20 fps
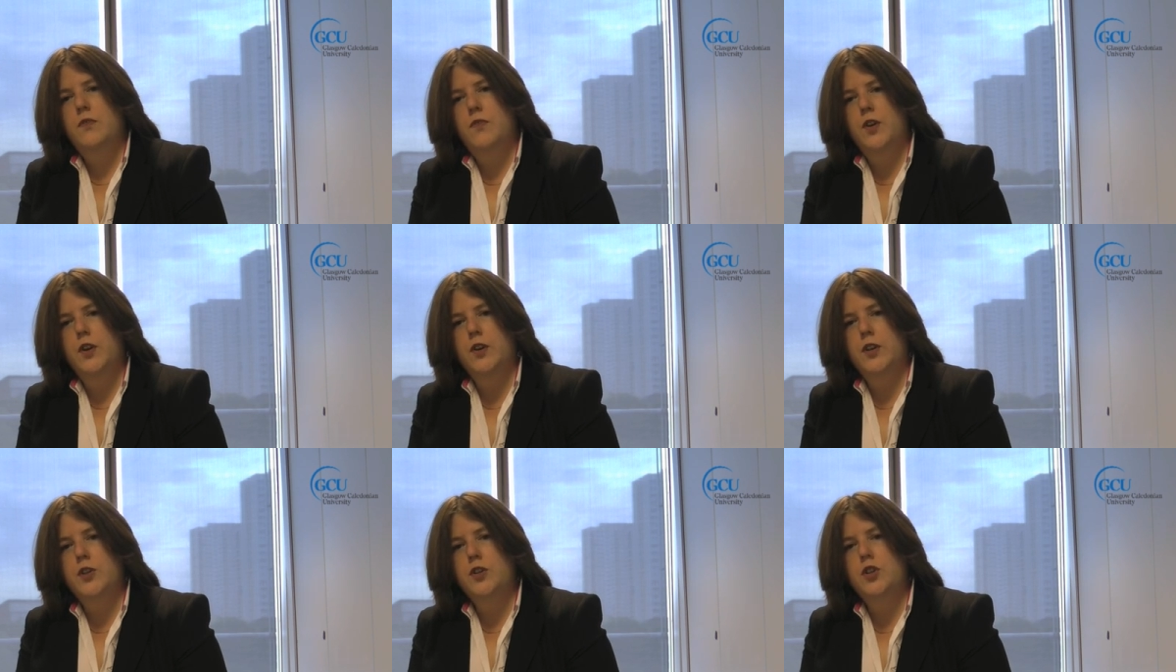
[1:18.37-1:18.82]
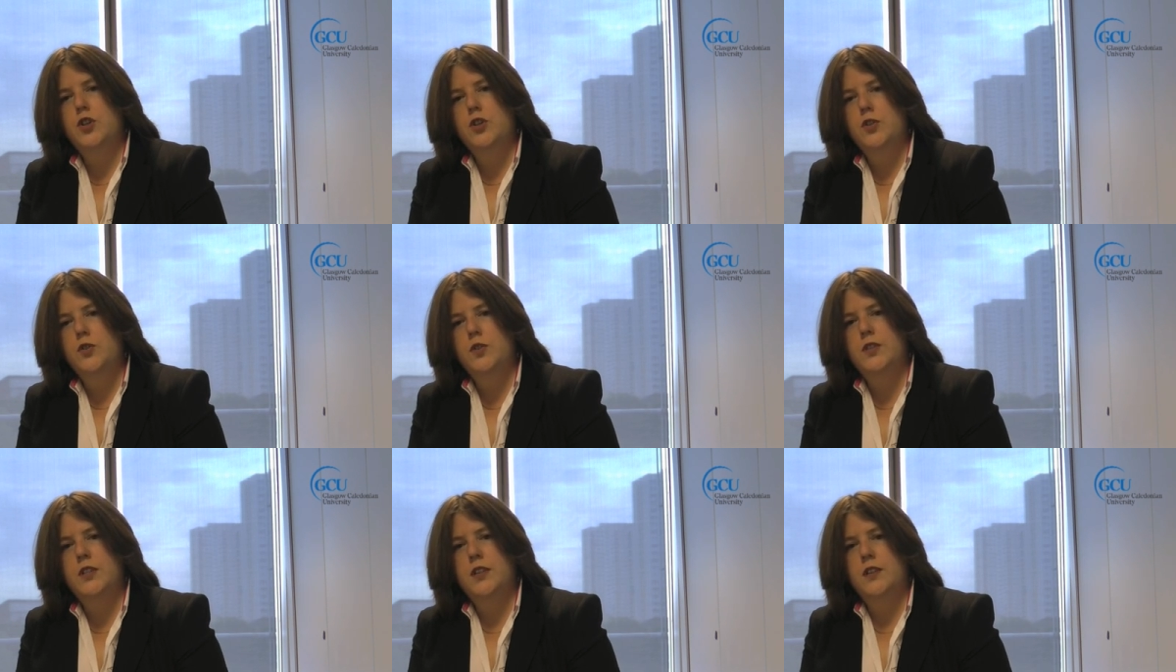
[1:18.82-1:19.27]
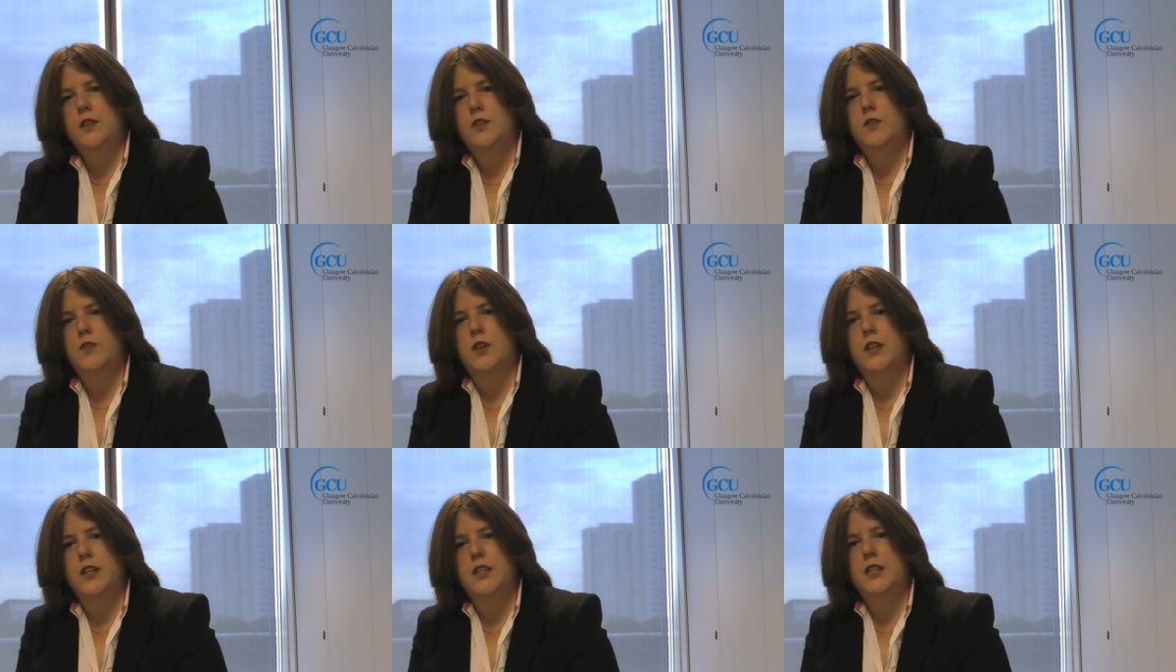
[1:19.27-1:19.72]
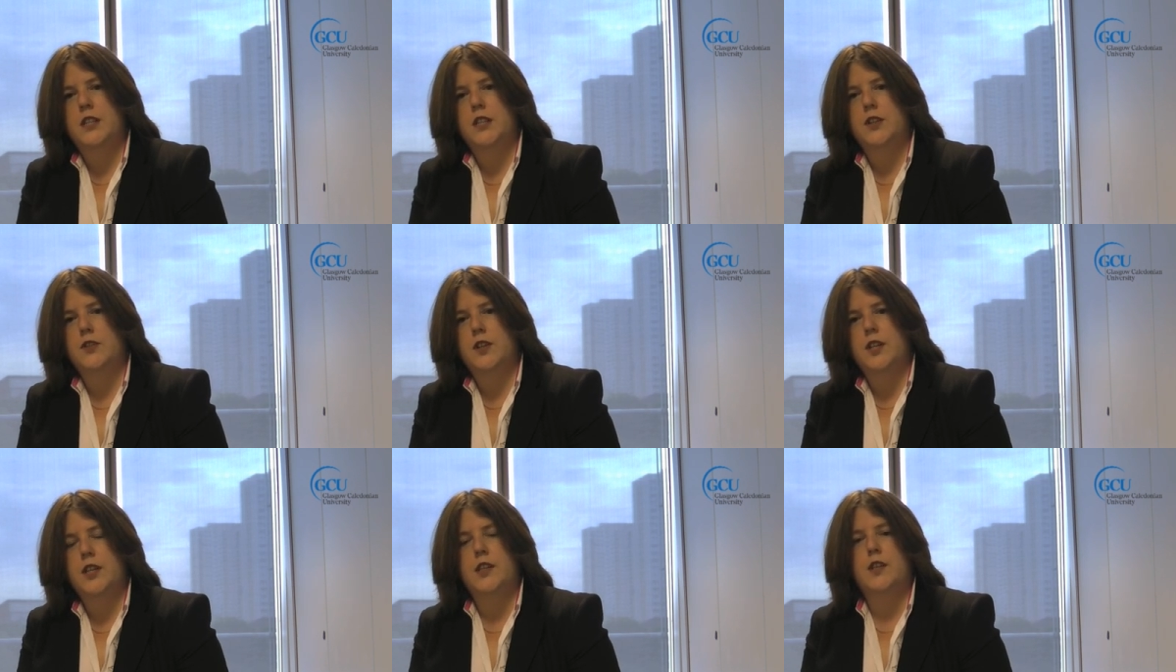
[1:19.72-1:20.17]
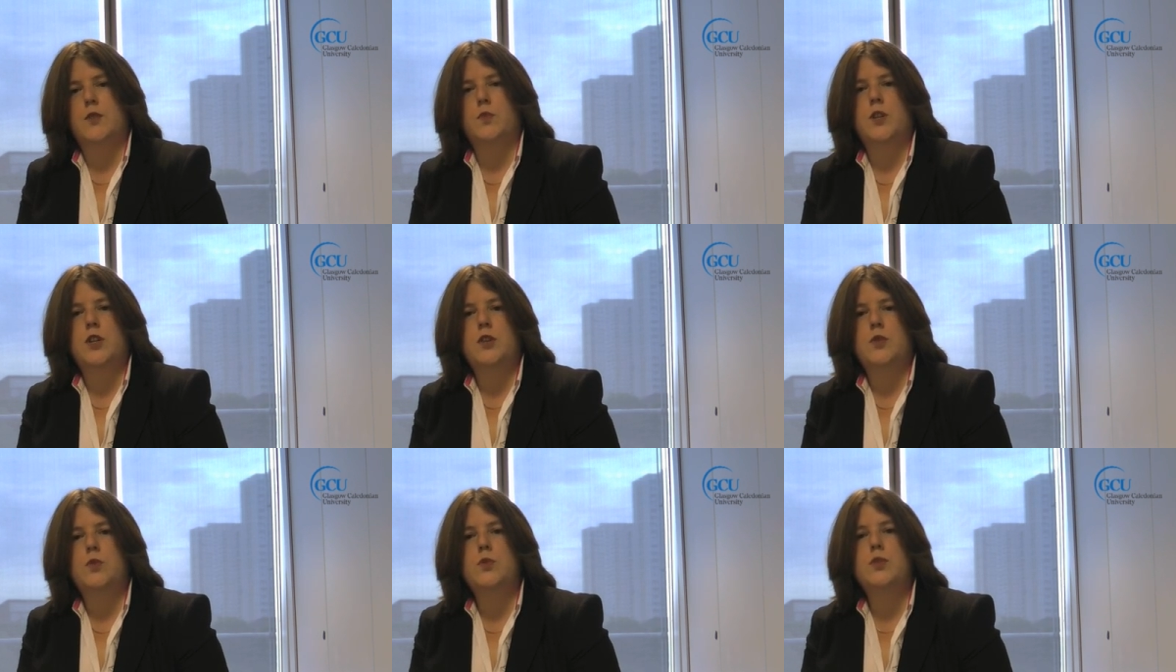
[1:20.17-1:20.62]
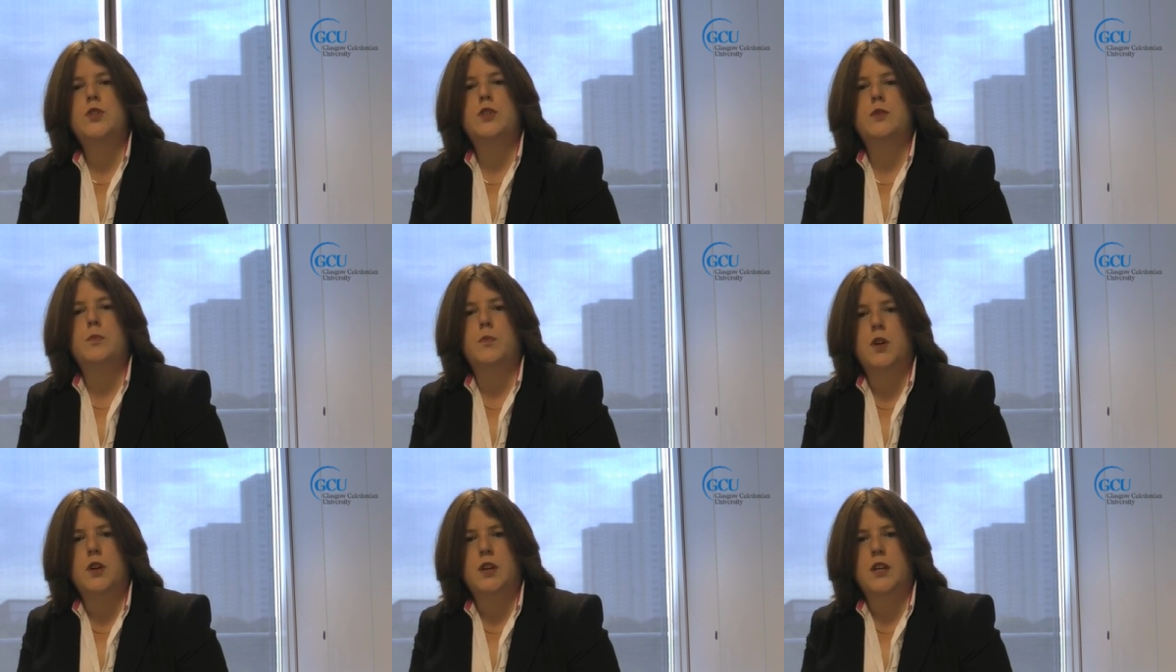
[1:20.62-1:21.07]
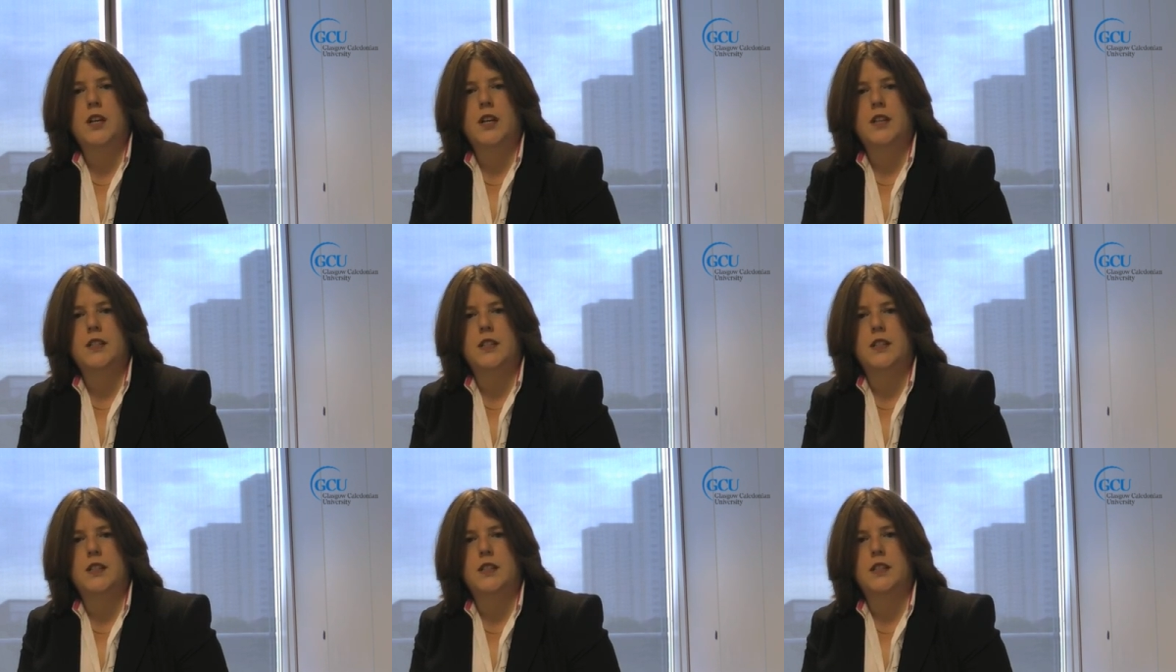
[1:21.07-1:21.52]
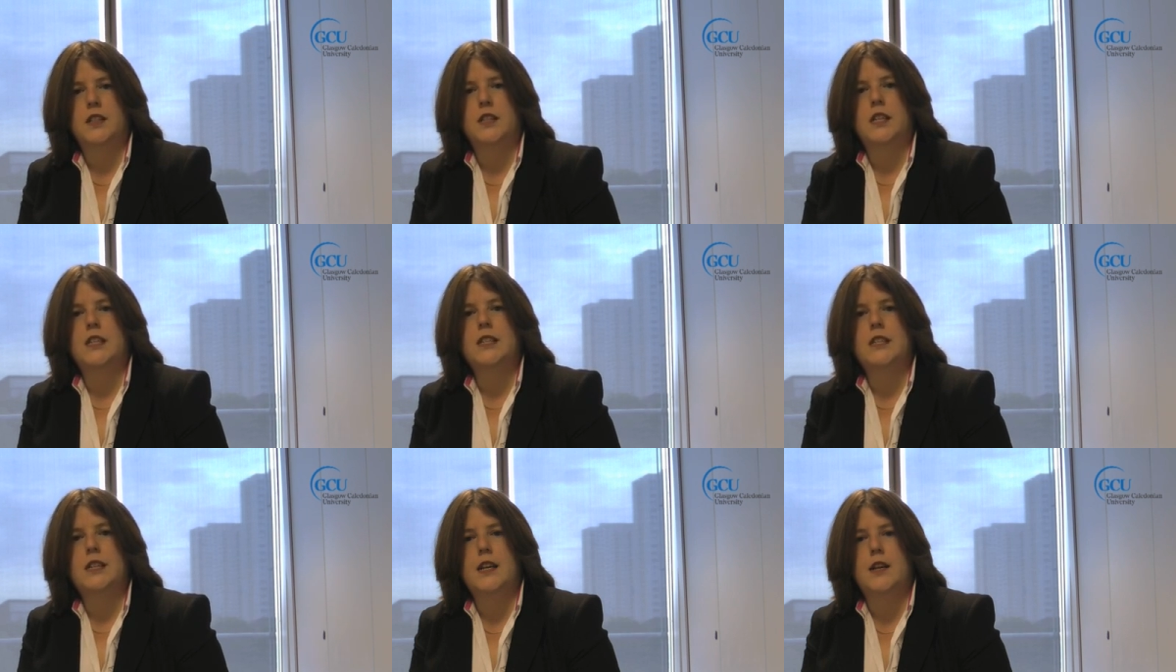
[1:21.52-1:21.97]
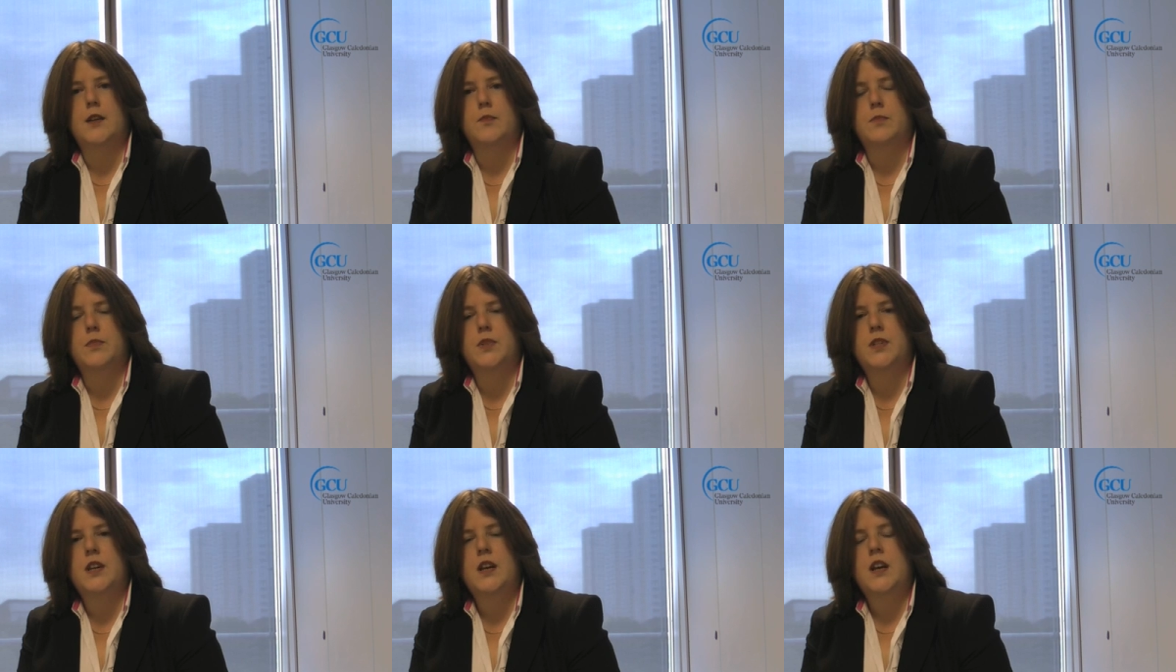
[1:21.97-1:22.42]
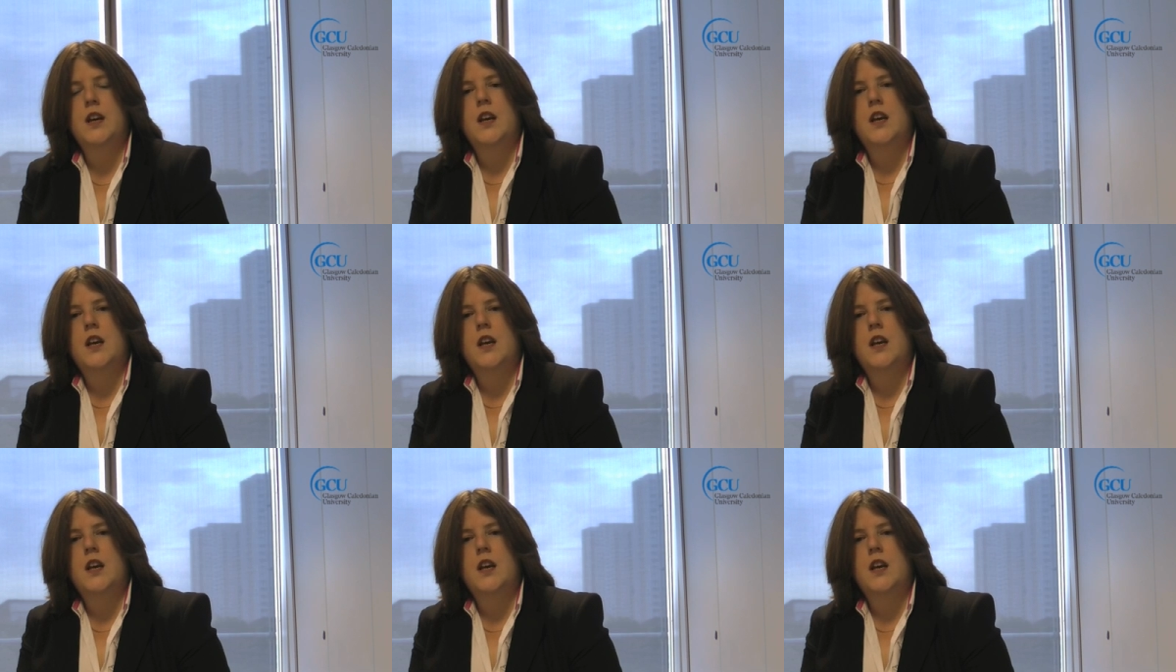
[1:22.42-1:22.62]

found using the criteria that we use to mark essays and exams,